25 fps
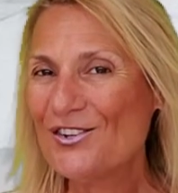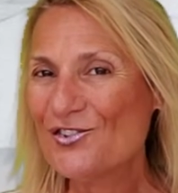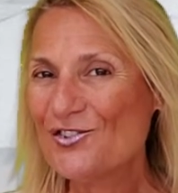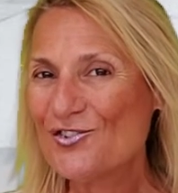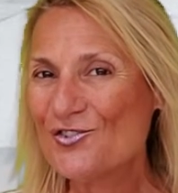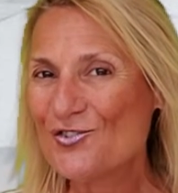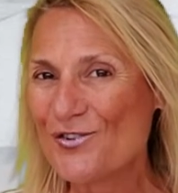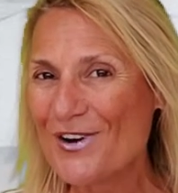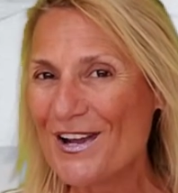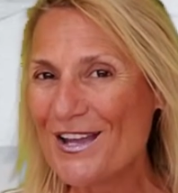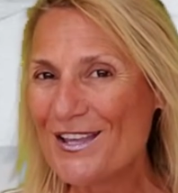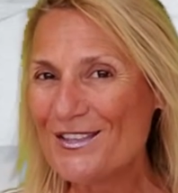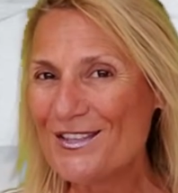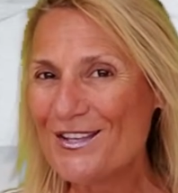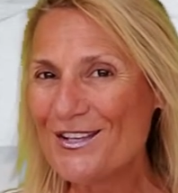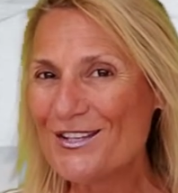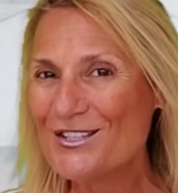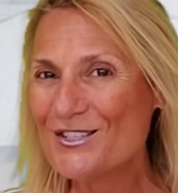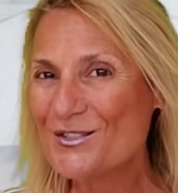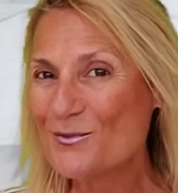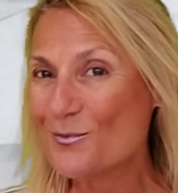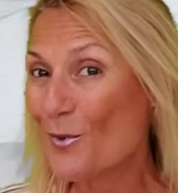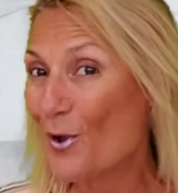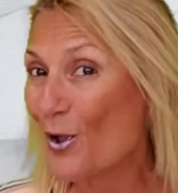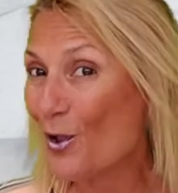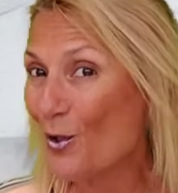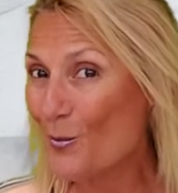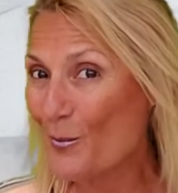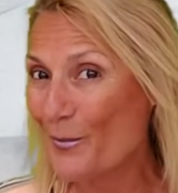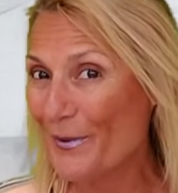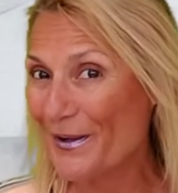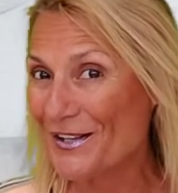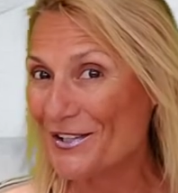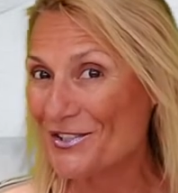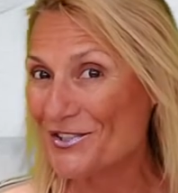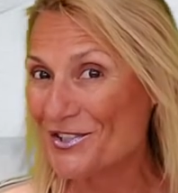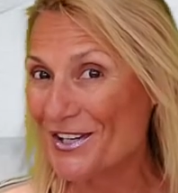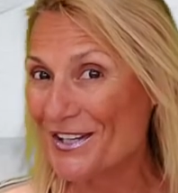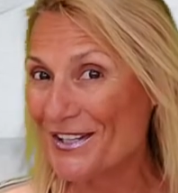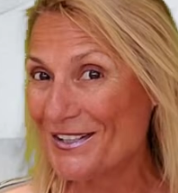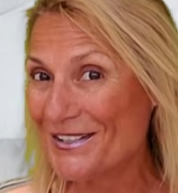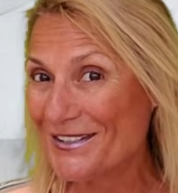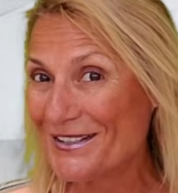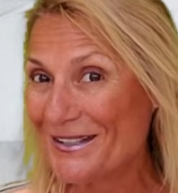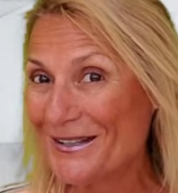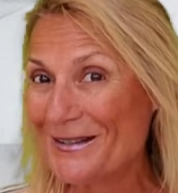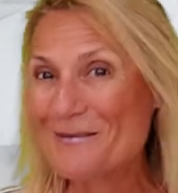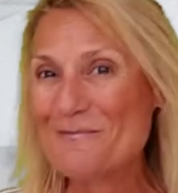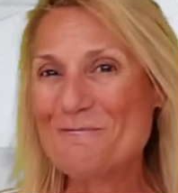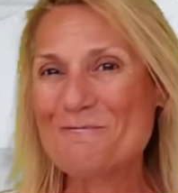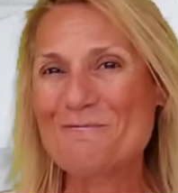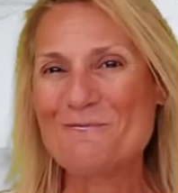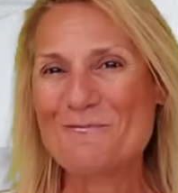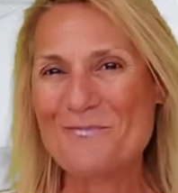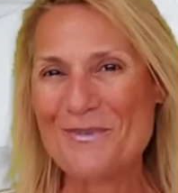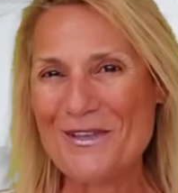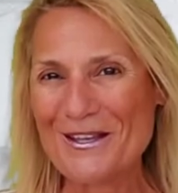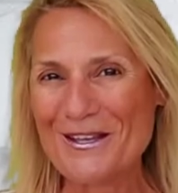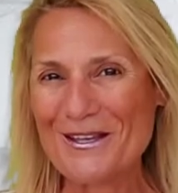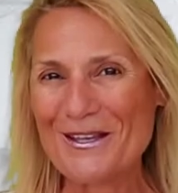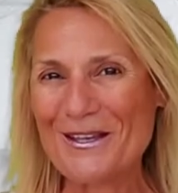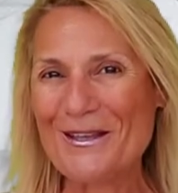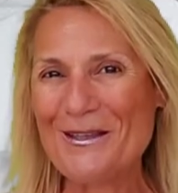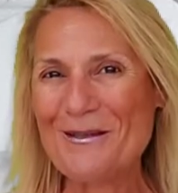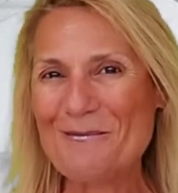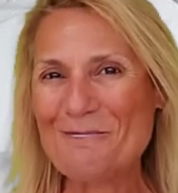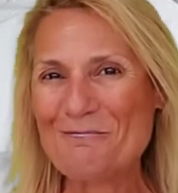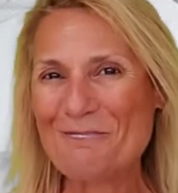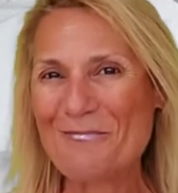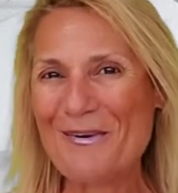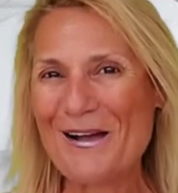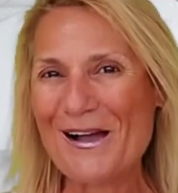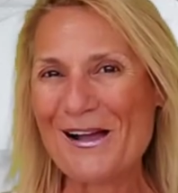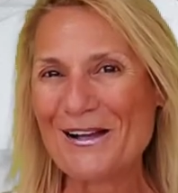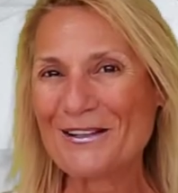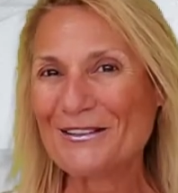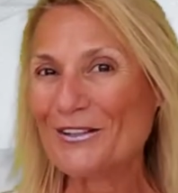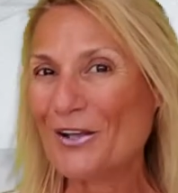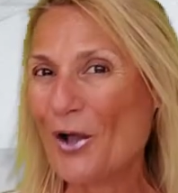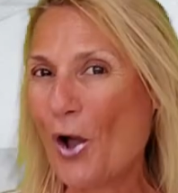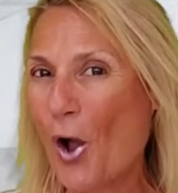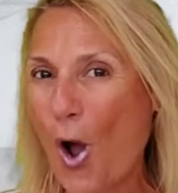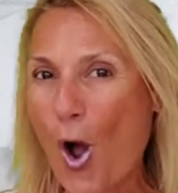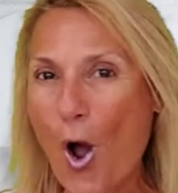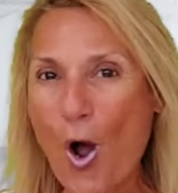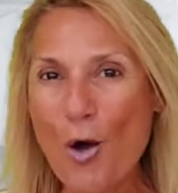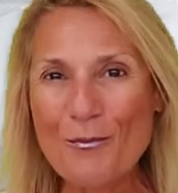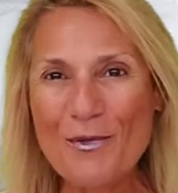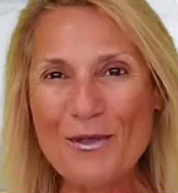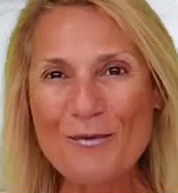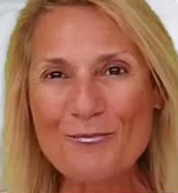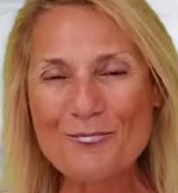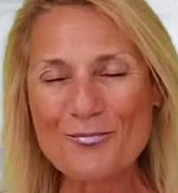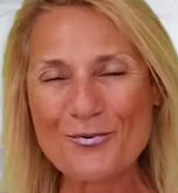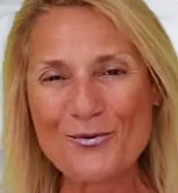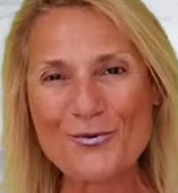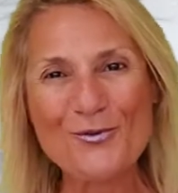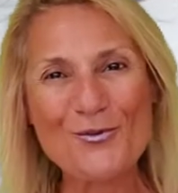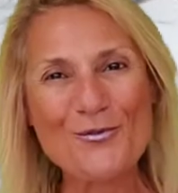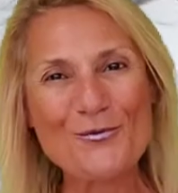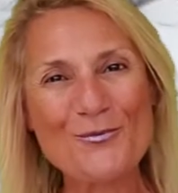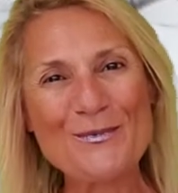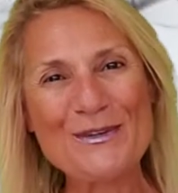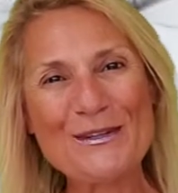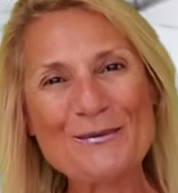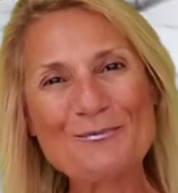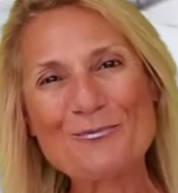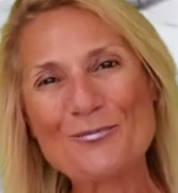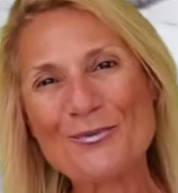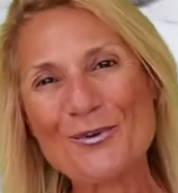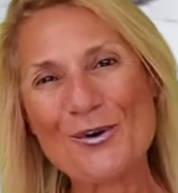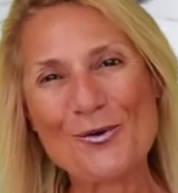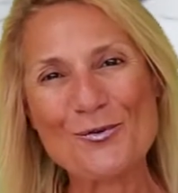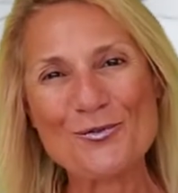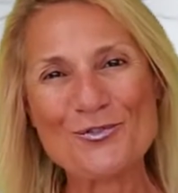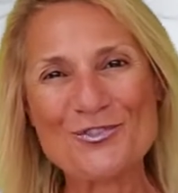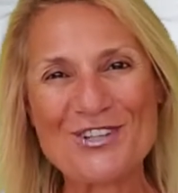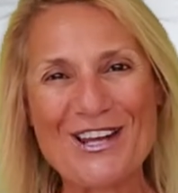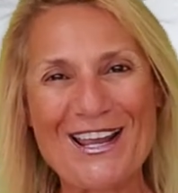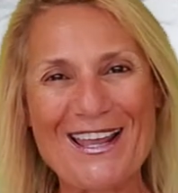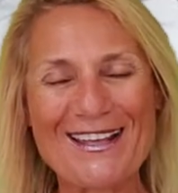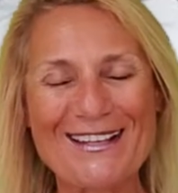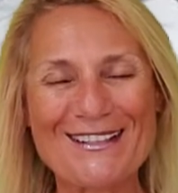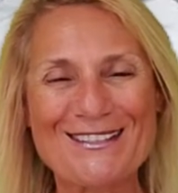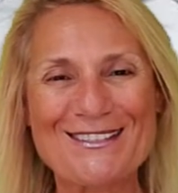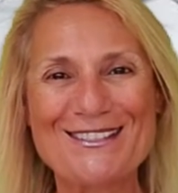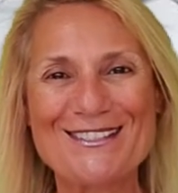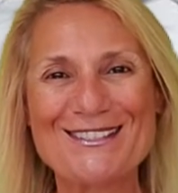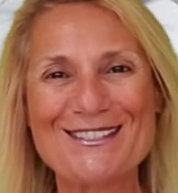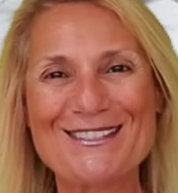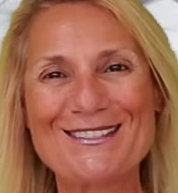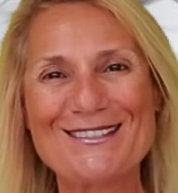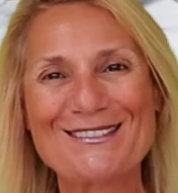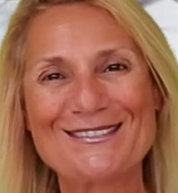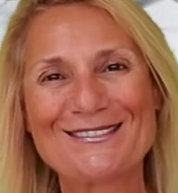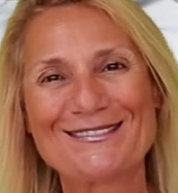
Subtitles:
Try these small budget, big impact home improvement projects.